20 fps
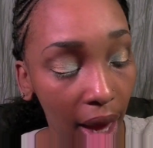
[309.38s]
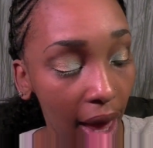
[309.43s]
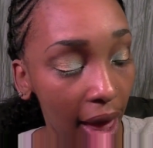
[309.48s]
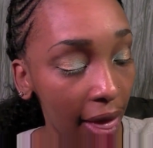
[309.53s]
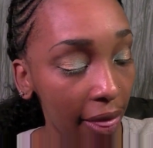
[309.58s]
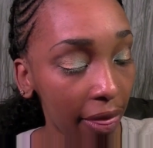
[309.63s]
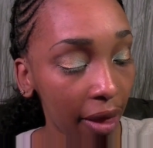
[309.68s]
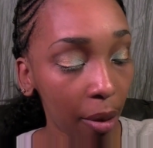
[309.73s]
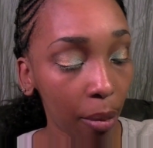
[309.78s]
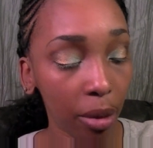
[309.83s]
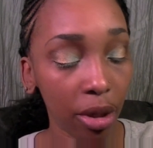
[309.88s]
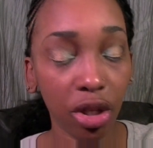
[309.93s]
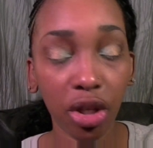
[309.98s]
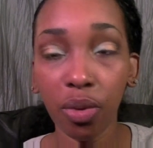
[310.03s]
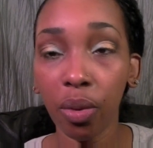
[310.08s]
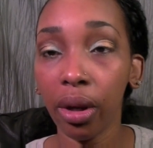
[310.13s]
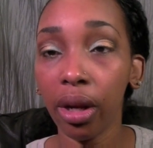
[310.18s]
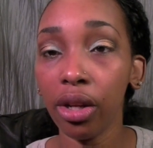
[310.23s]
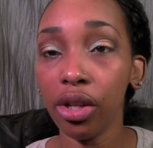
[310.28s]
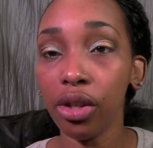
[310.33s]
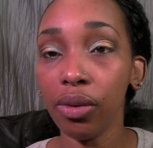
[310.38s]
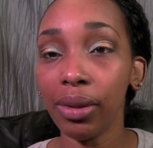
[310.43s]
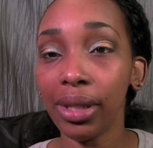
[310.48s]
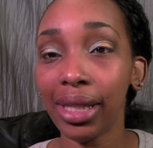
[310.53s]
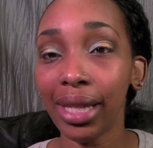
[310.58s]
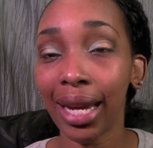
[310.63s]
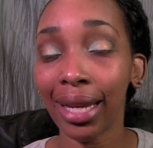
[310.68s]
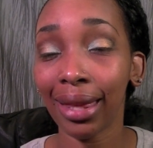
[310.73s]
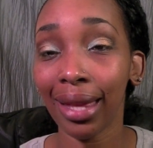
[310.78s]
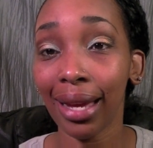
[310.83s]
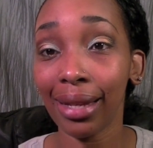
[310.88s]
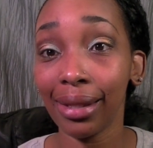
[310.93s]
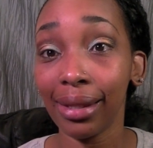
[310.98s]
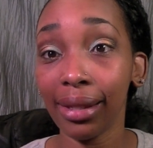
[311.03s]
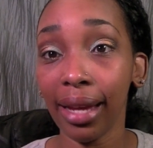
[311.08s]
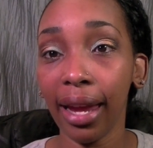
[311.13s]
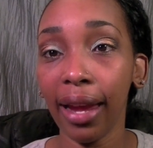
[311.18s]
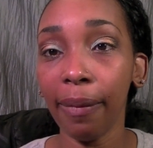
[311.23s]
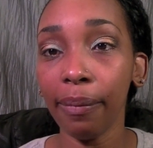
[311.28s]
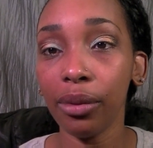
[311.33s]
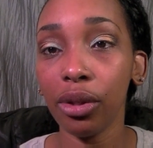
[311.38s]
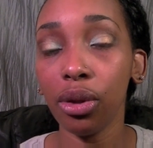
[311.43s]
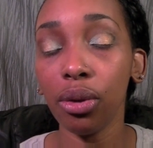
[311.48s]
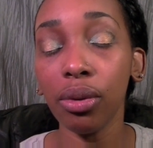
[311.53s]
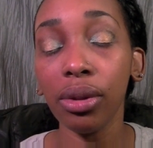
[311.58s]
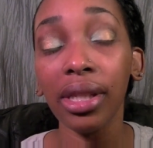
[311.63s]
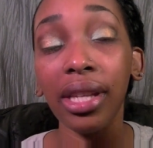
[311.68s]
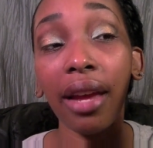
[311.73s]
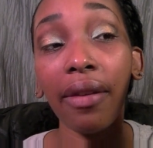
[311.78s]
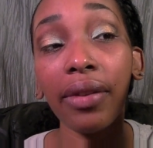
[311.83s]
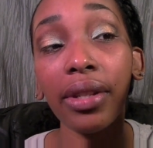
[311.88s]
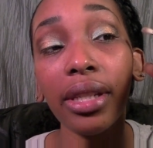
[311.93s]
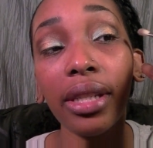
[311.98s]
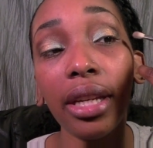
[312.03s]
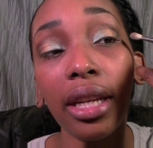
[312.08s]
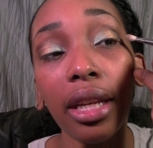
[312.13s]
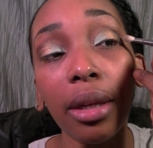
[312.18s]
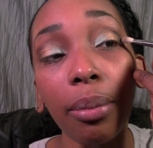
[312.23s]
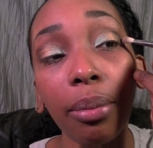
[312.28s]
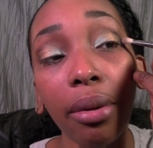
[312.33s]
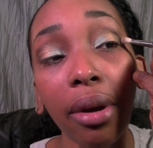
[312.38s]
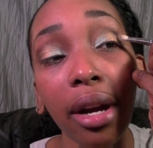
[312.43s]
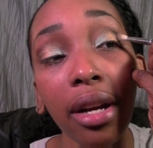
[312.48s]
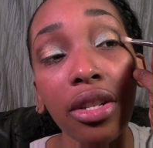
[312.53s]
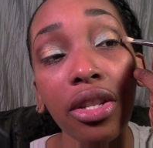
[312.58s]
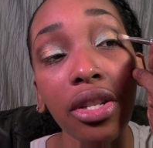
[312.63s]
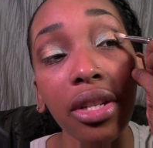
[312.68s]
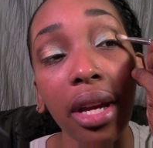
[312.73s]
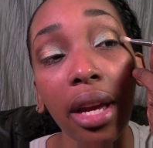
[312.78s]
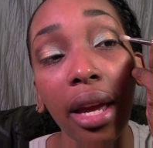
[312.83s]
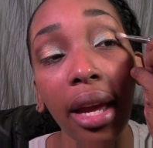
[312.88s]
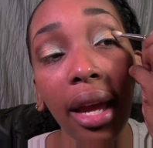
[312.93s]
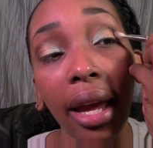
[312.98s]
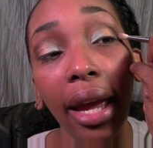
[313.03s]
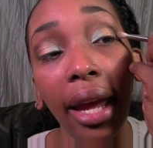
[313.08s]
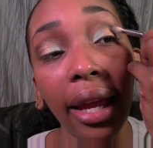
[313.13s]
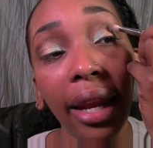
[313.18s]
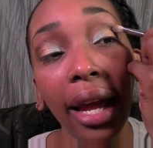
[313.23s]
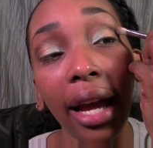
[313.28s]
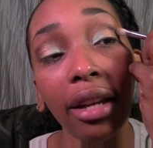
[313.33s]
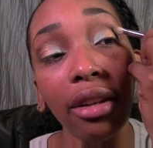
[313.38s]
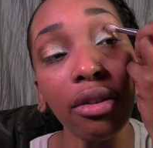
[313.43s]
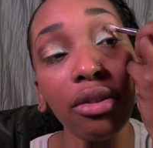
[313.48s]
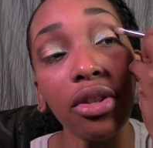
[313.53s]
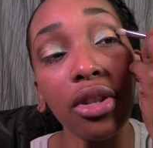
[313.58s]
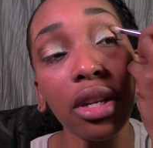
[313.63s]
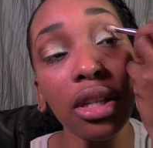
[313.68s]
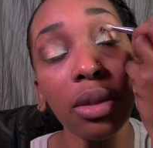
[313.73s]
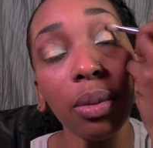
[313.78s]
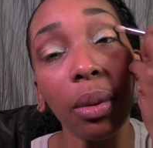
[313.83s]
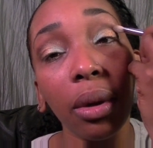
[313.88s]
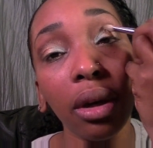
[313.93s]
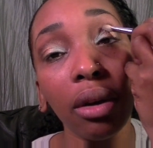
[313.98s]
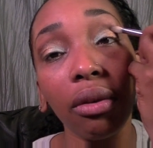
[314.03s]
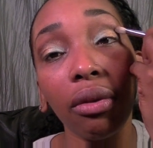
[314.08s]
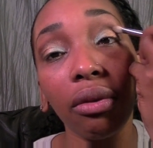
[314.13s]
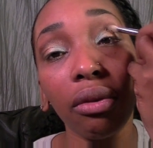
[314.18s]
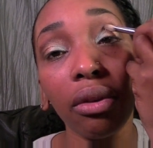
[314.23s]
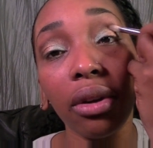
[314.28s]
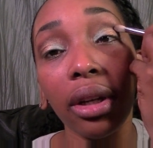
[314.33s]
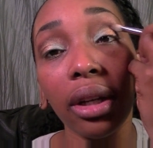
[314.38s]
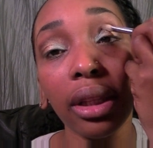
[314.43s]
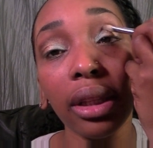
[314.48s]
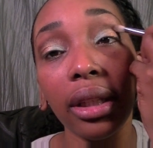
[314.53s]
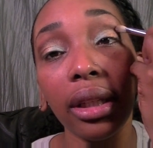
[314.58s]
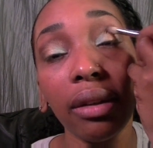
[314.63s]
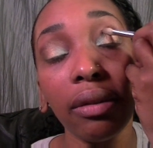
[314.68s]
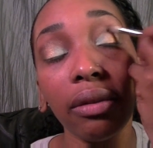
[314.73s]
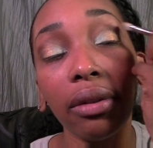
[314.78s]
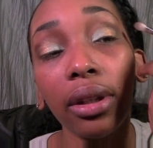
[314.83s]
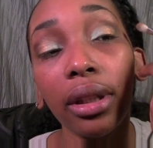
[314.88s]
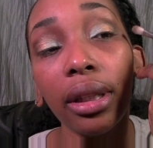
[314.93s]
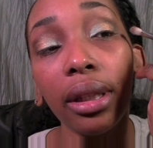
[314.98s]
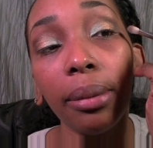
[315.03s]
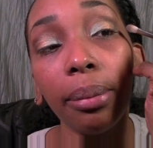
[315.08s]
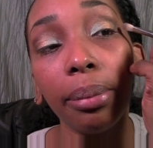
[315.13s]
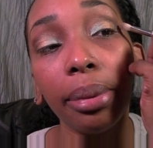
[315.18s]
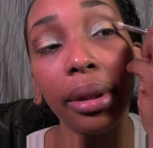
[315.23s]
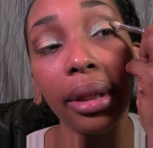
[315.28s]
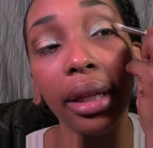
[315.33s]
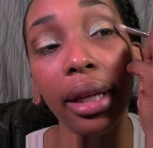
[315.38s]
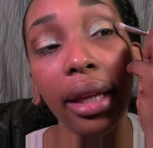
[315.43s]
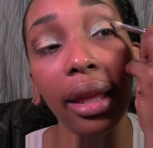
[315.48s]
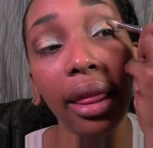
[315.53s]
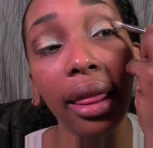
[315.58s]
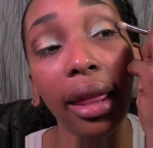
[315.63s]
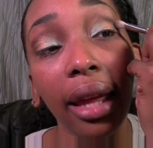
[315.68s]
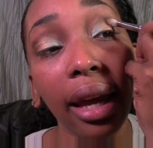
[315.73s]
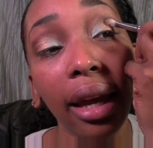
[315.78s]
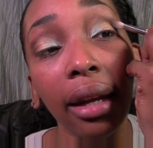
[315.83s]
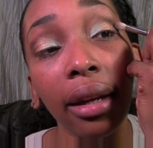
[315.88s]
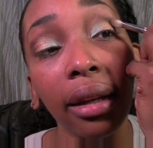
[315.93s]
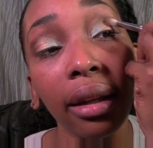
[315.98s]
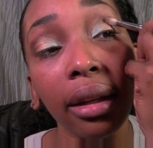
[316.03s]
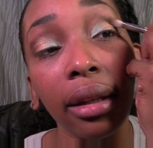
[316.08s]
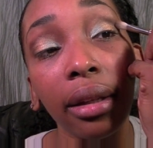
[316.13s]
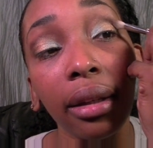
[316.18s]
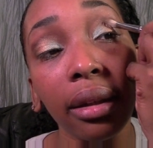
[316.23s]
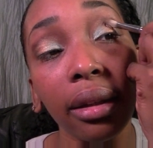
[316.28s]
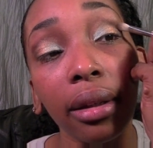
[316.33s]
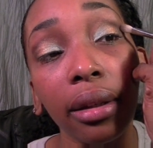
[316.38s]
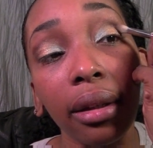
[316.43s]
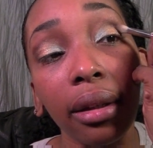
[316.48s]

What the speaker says: And then what you want to do is take that same 217 brush, and now you just want to really, really blend that in.